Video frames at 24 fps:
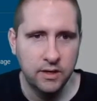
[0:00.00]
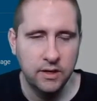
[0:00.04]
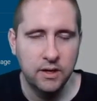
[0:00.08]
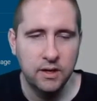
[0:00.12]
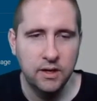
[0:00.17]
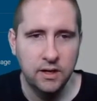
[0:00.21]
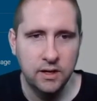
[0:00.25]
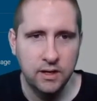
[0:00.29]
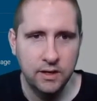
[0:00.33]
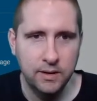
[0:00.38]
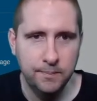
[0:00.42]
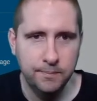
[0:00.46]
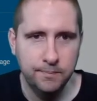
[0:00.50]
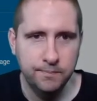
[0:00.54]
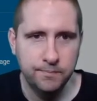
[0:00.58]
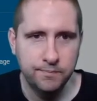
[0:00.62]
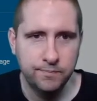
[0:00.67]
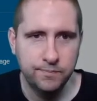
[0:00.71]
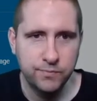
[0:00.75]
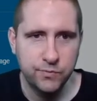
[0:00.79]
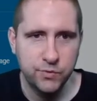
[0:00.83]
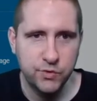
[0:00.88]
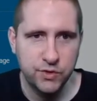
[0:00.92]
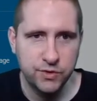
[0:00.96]

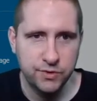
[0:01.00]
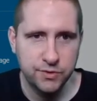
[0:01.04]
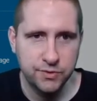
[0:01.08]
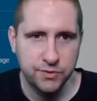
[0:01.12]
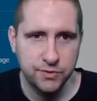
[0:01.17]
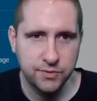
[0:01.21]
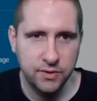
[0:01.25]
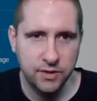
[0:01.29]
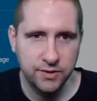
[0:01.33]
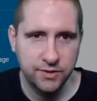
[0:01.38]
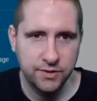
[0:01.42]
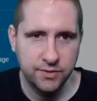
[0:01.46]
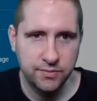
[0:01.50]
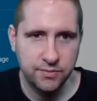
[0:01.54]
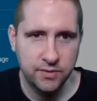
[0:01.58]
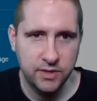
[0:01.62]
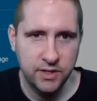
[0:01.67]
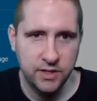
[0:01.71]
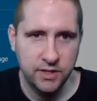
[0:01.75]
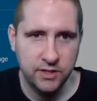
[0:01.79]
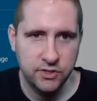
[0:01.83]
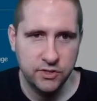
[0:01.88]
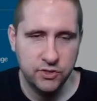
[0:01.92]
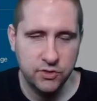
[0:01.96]
So those are our
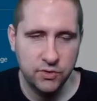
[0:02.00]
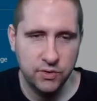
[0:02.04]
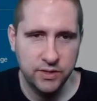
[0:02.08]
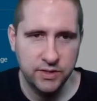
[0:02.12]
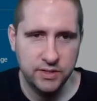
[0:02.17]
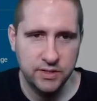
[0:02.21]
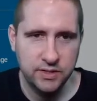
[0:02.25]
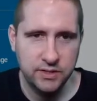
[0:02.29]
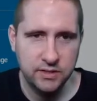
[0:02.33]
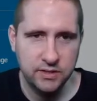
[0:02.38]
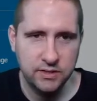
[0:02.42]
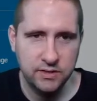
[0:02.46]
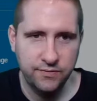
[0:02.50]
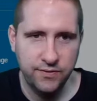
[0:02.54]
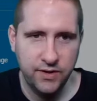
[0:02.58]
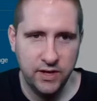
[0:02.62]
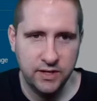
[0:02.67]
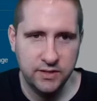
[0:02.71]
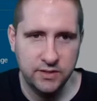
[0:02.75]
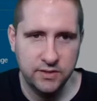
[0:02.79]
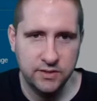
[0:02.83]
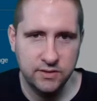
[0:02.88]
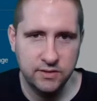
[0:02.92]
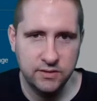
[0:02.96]
3 choices of
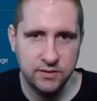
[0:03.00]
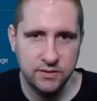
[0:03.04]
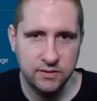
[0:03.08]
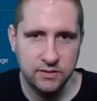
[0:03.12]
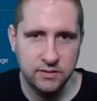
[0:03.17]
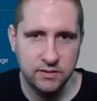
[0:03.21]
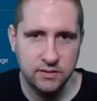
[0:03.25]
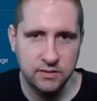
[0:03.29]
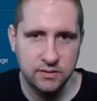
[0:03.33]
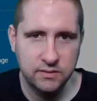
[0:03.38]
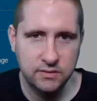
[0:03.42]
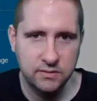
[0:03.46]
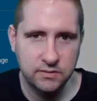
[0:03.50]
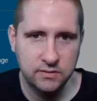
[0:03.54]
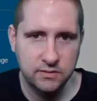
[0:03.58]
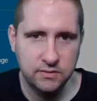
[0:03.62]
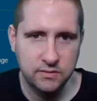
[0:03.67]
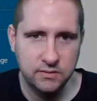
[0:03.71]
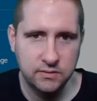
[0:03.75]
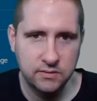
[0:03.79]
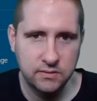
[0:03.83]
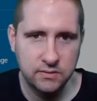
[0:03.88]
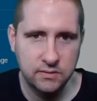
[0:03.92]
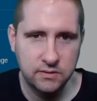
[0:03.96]
answers.
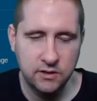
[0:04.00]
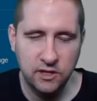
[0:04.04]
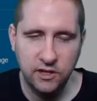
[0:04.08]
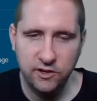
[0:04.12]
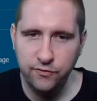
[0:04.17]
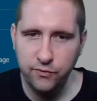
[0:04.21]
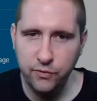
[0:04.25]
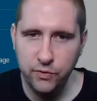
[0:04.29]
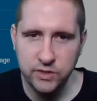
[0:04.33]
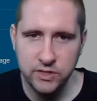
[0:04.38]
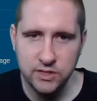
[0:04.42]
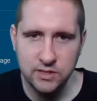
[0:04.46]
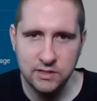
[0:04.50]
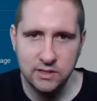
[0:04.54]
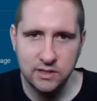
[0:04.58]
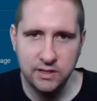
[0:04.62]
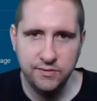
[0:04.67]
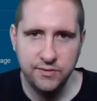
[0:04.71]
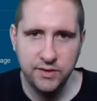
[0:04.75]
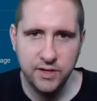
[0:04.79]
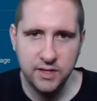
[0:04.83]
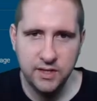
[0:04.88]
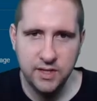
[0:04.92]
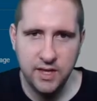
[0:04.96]
If we just leave
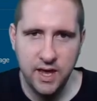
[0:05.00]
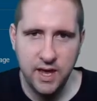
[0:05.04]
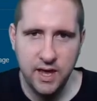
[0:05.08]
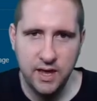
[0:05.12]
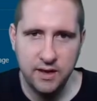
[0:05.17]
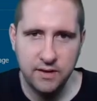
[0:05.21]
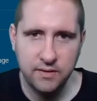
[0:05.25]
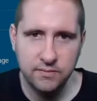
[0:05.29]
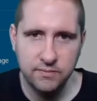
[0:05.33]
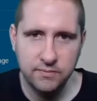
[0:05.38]
it at that,